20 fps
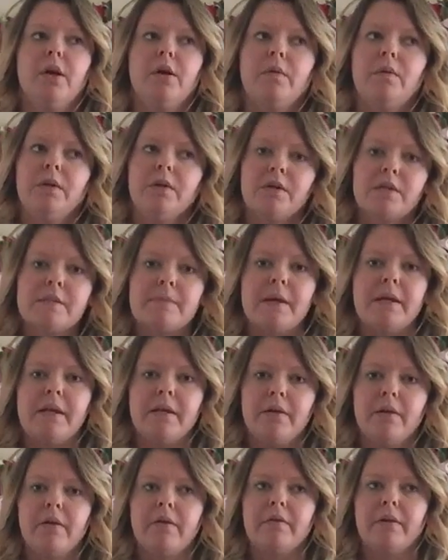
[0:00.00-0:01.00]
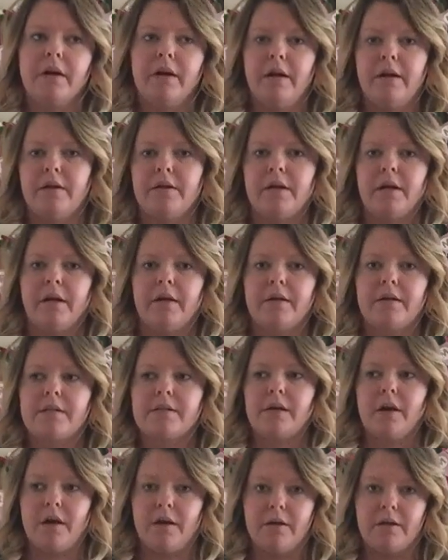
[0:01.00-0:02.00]
When you're spending over $100,
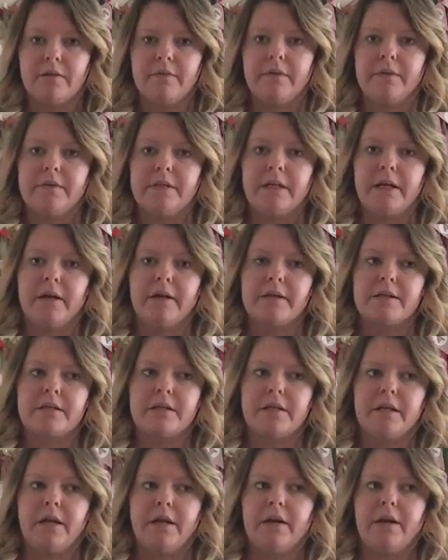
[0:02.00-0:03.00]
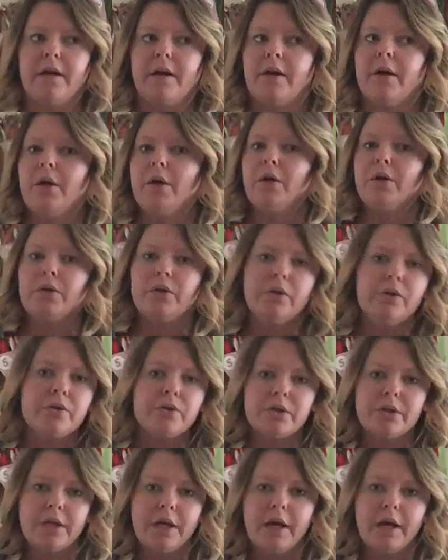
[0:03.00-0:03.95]
$150 on a carrier, you should